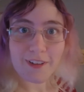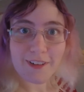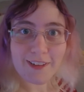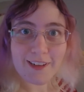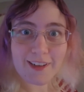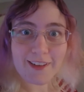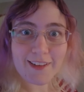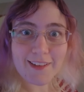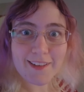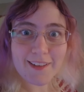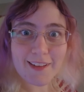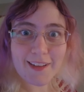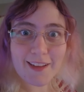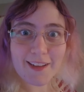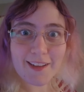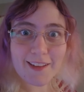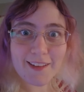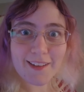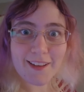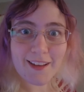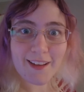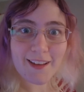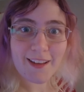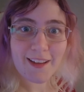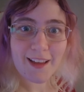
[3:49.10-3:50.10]

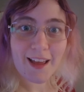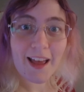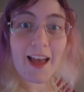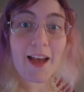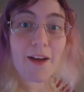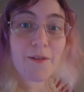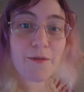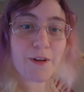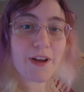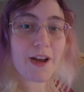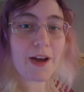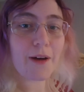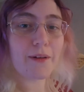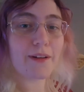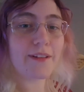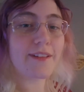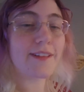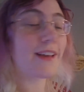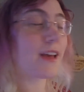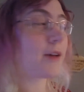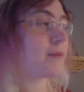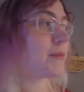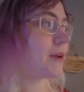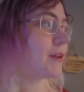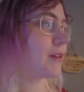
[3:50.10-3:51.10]
downstairs every hour to
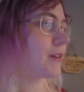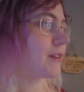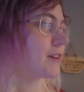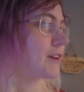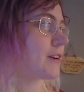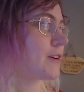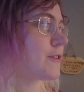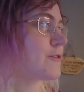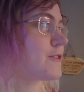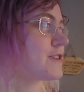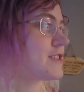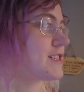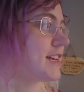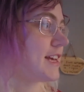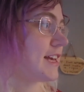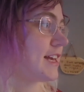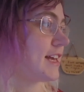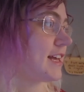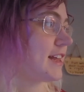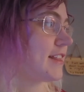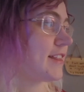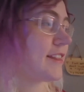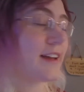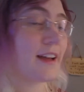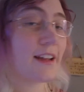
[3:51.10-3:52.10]
get milk for
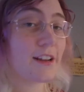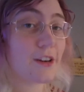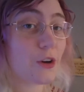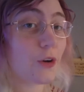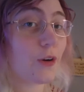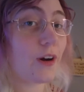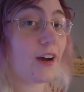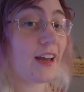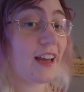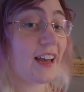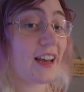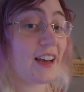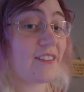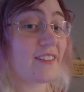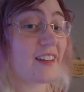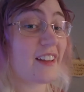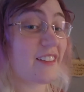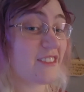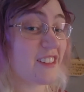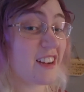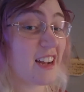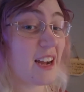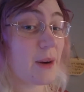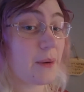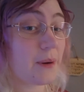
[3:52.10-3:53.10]
tea that I know I have
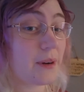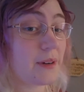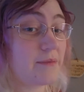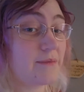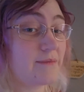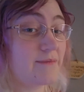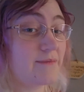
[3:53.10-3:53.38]
every hour.